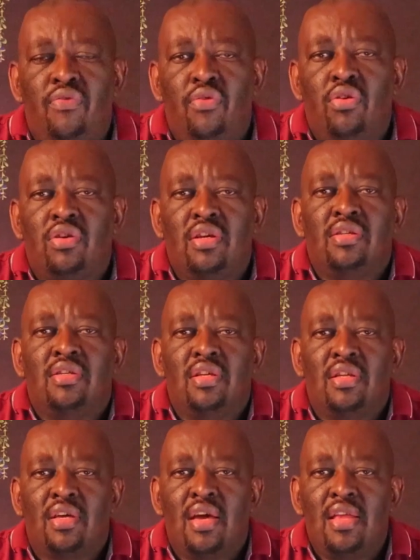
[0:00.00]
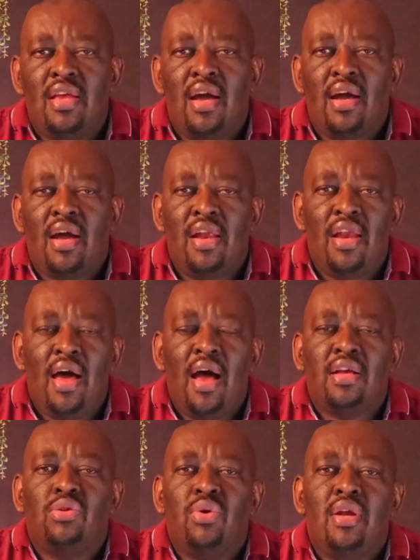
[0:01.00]
40s in Kenya can
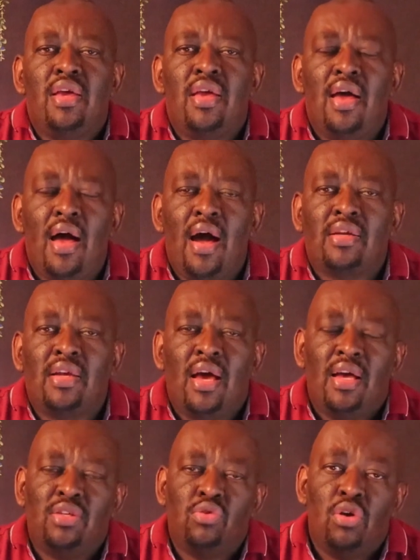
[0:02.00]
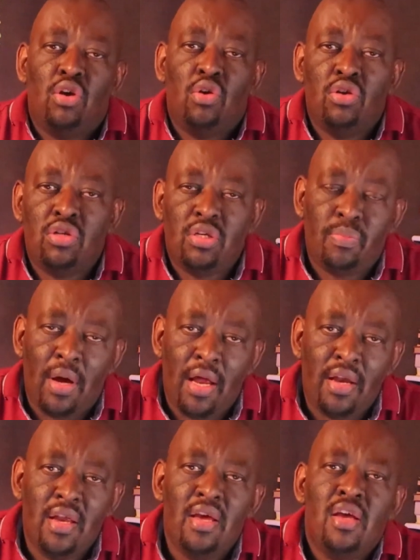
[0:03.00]
actually act as your
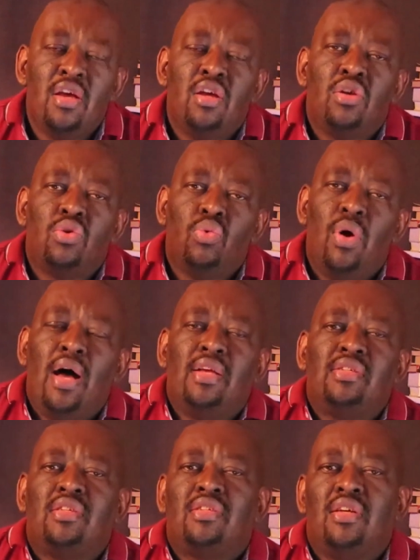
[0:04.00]
launchpad towards